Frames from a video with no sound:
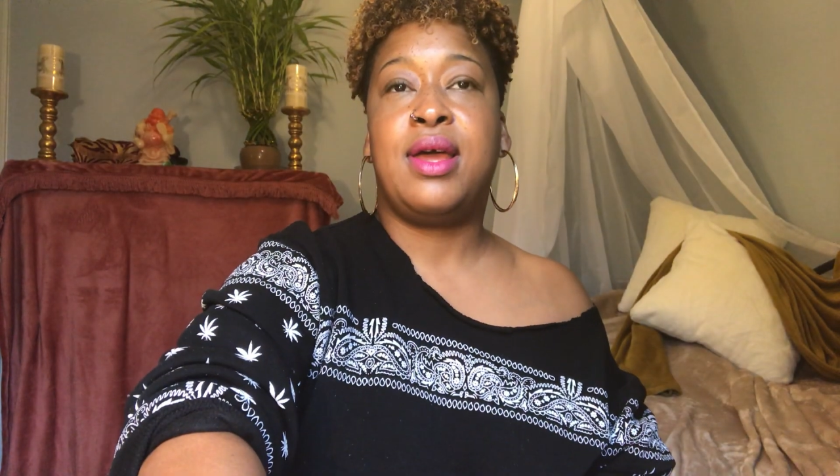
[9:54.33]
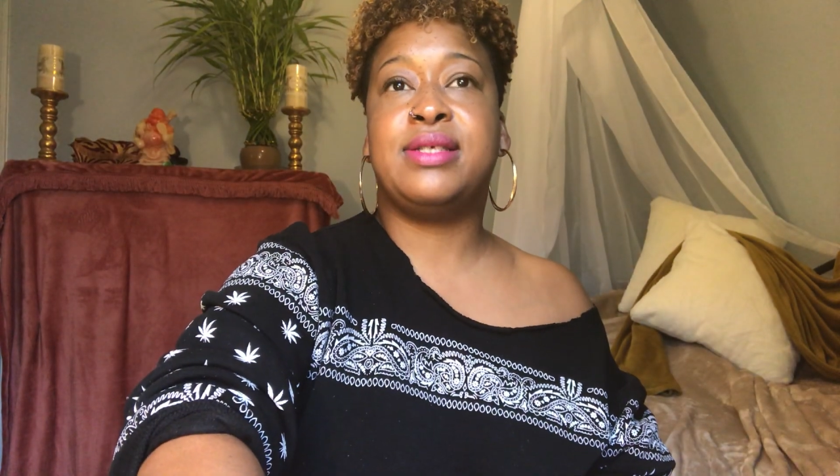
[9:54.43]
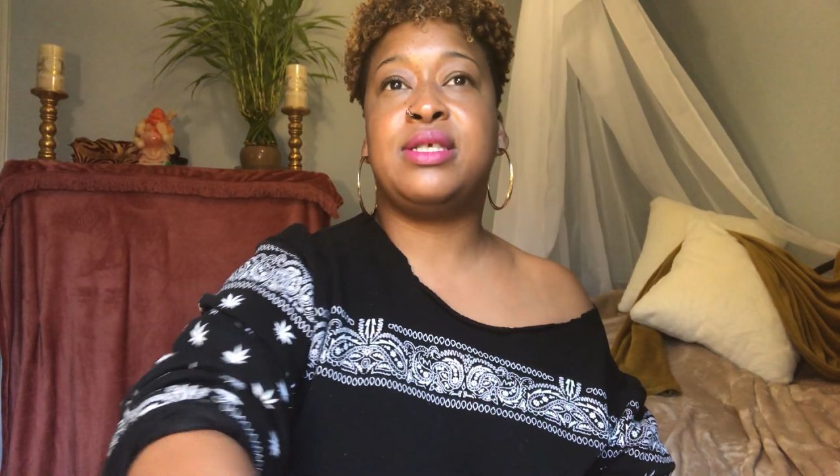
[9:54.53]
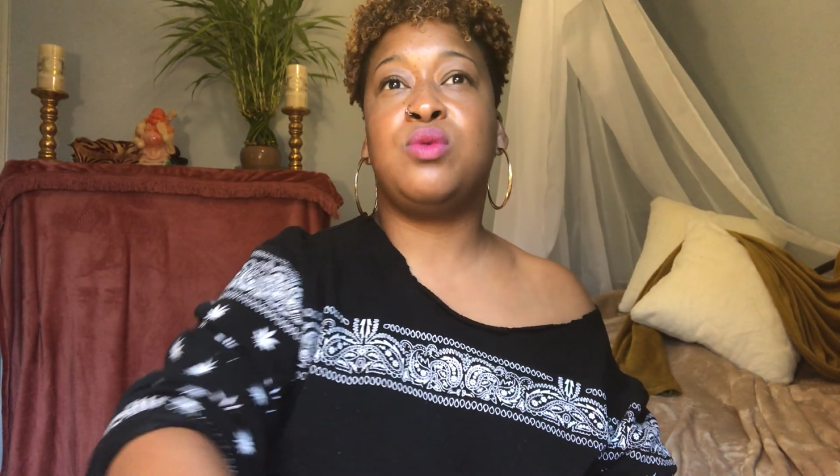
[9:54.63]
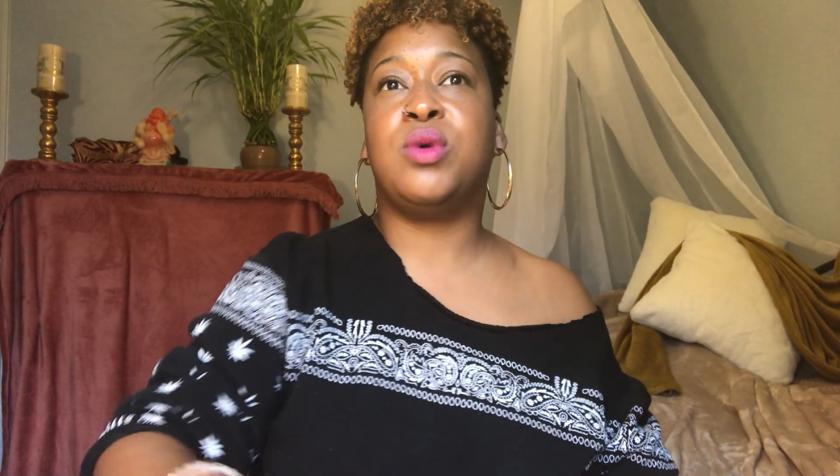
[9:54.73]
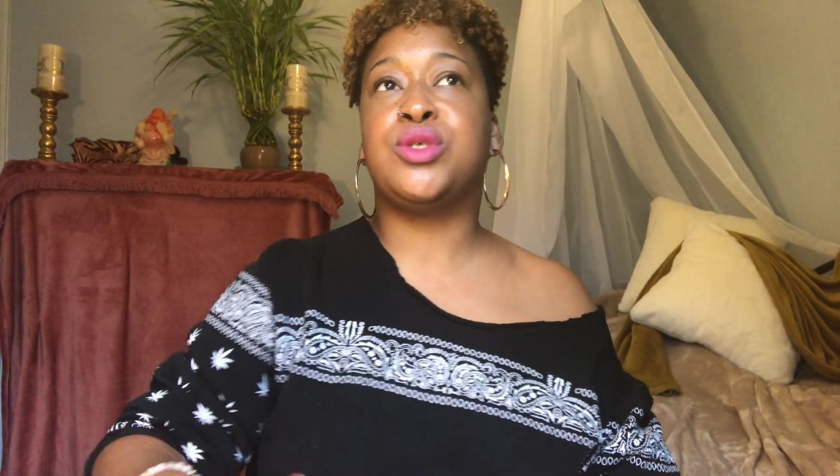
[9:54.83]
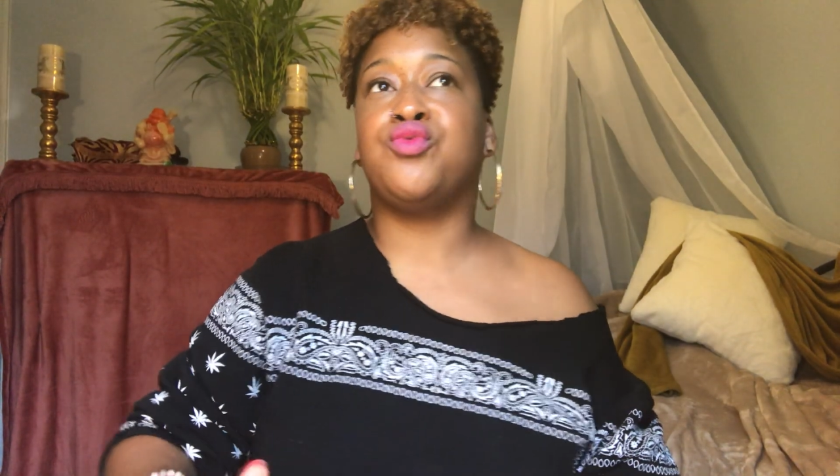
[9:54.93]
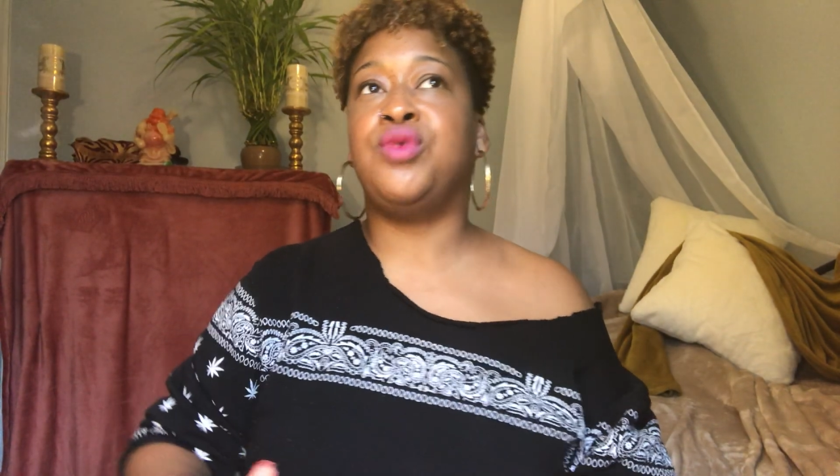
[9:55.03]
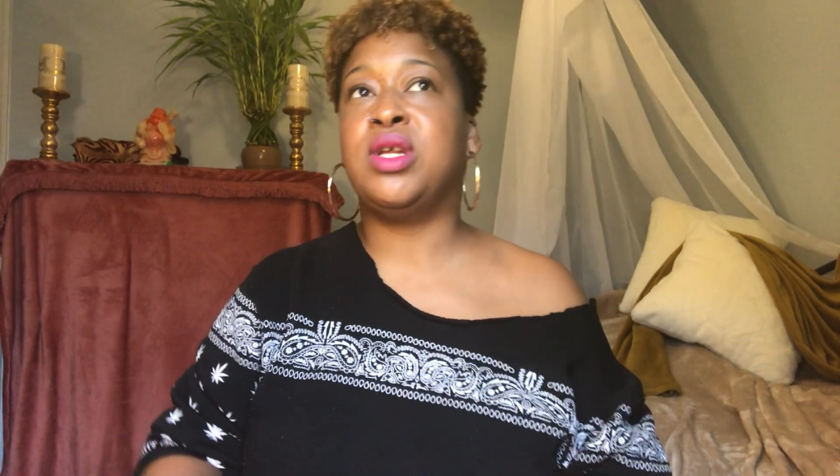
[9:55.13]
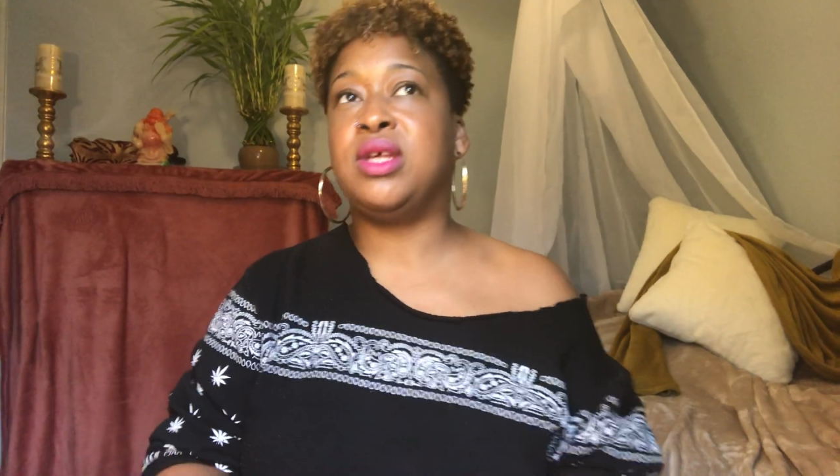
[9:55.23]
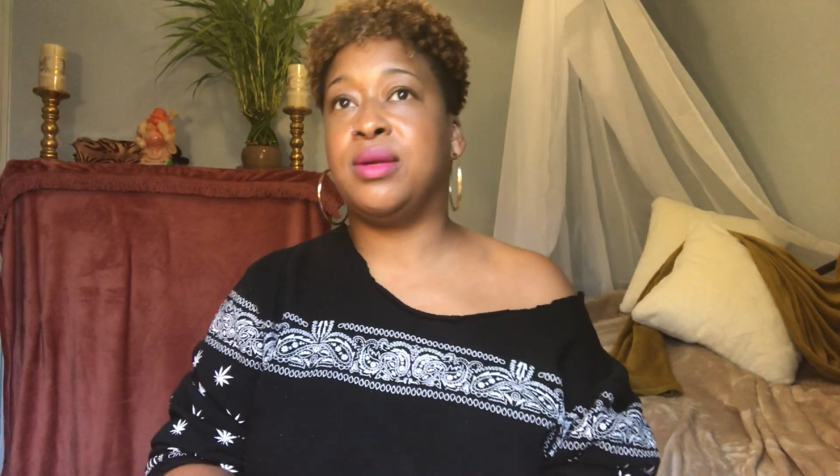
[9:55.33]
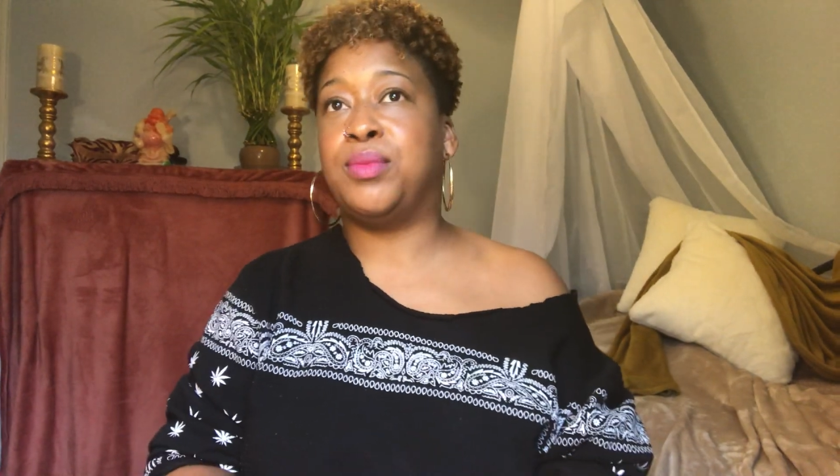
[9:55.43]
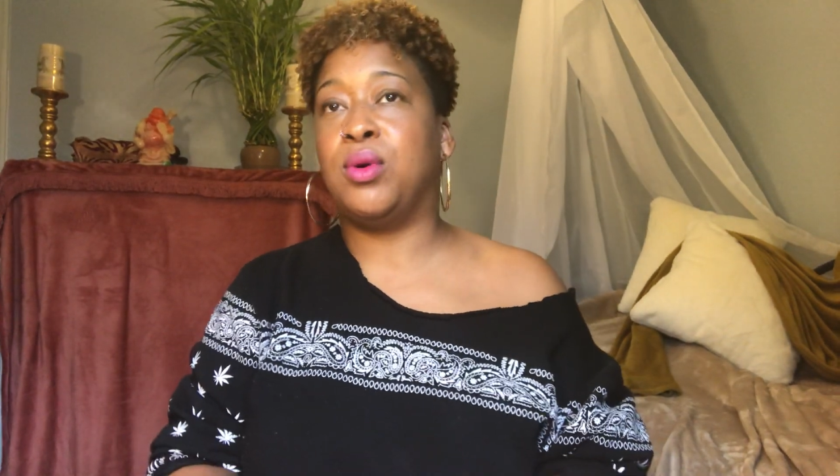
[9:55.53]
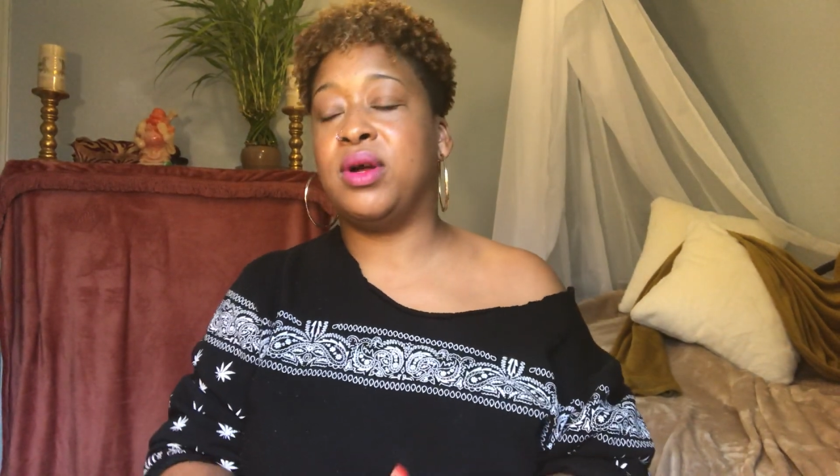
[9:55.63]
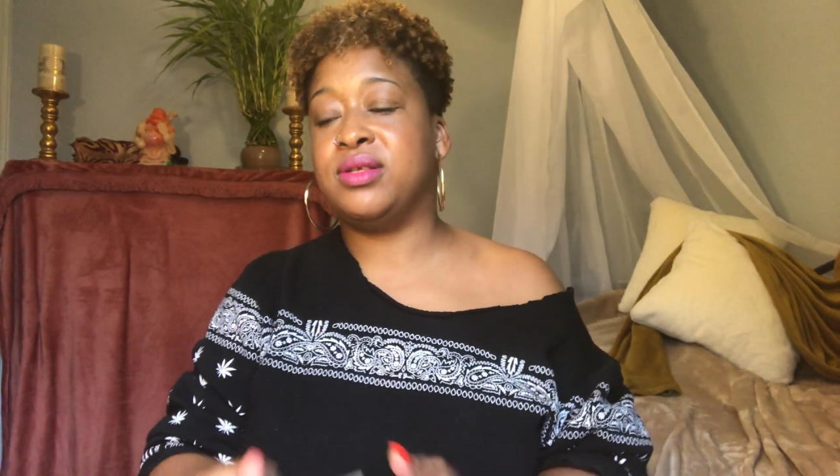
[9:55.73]
and see what's really
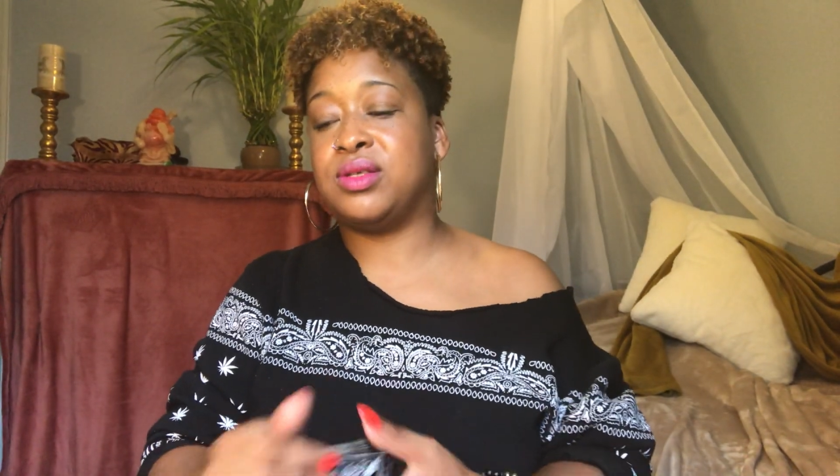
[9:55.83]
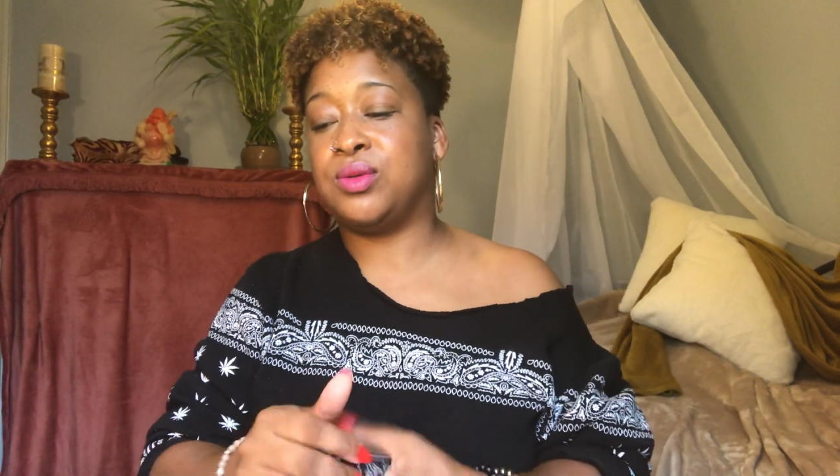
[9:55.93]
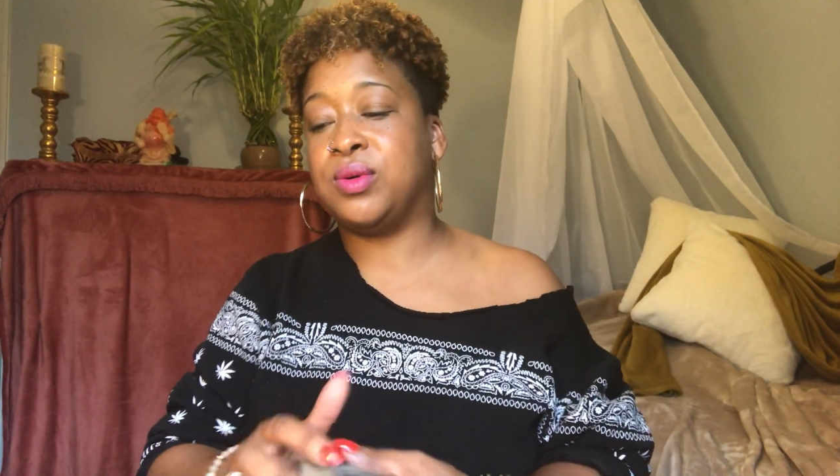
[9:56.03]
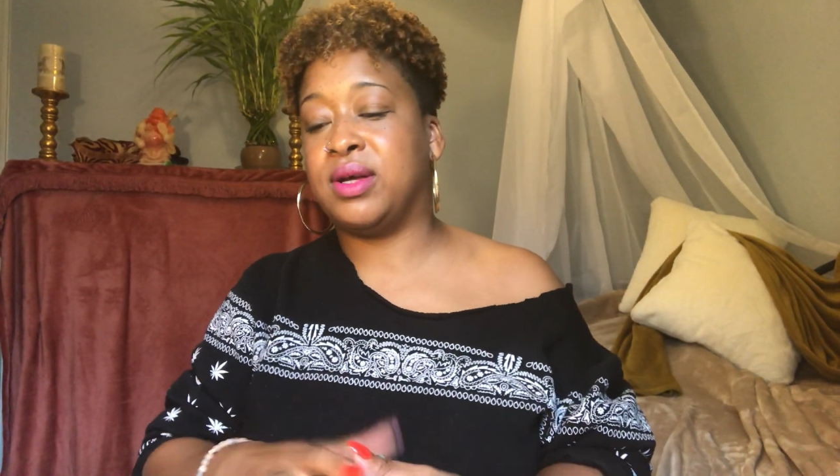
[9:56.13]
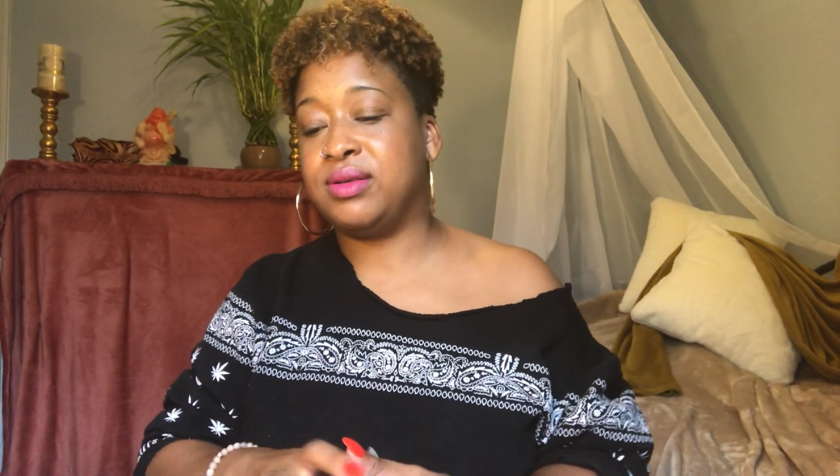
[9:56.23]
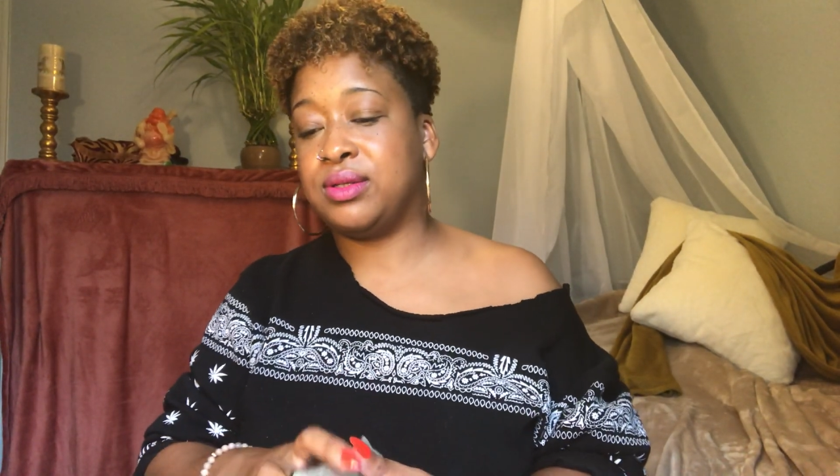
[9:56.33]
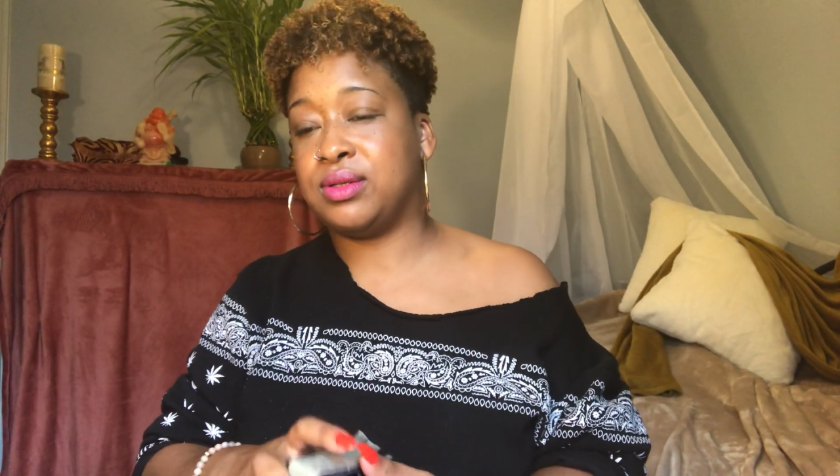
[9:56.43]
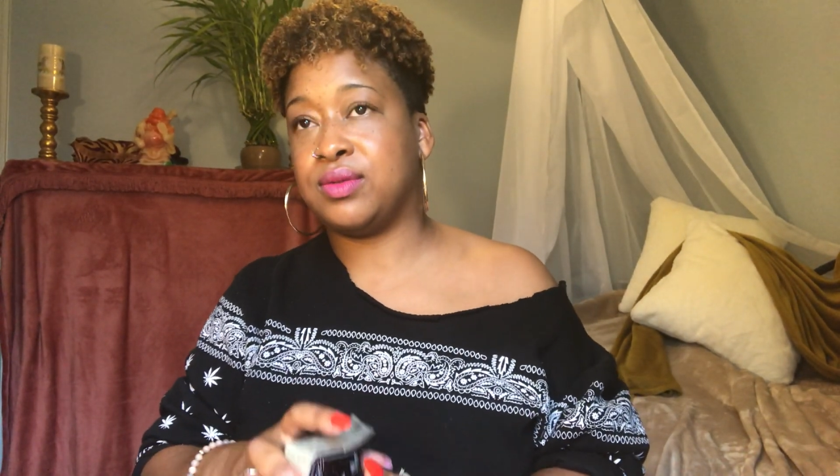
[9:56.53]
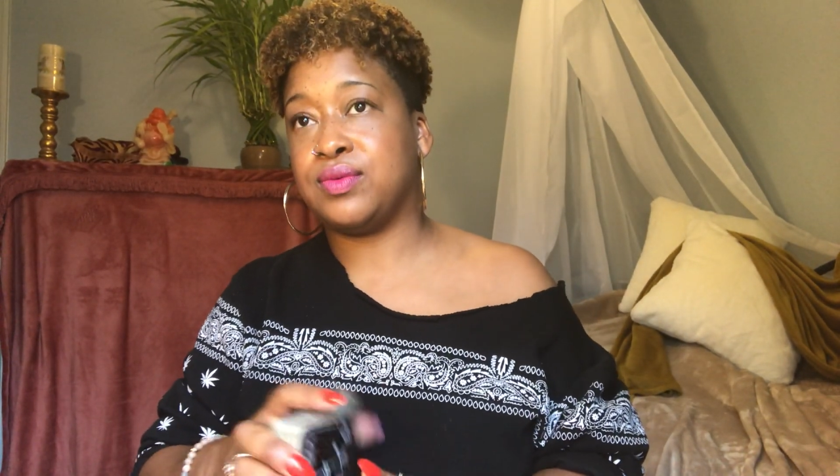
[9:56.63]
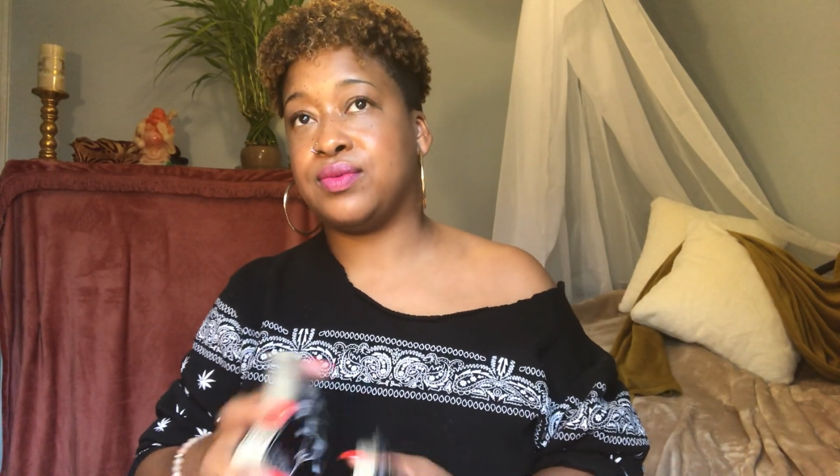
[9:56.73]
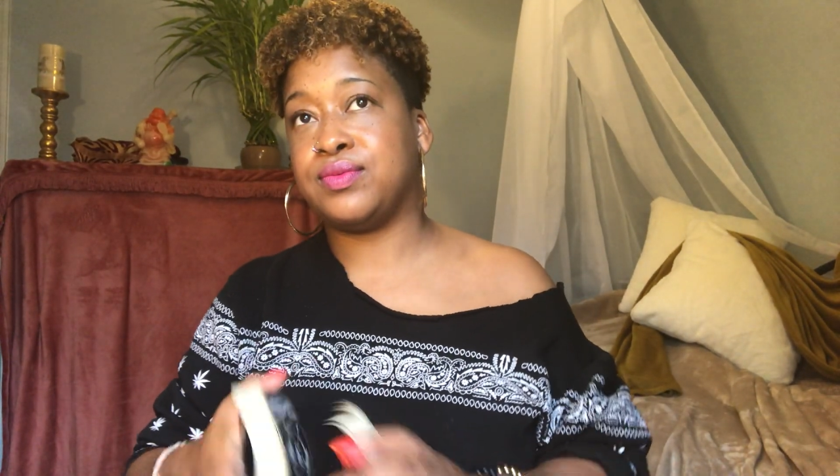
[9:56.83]
important to us.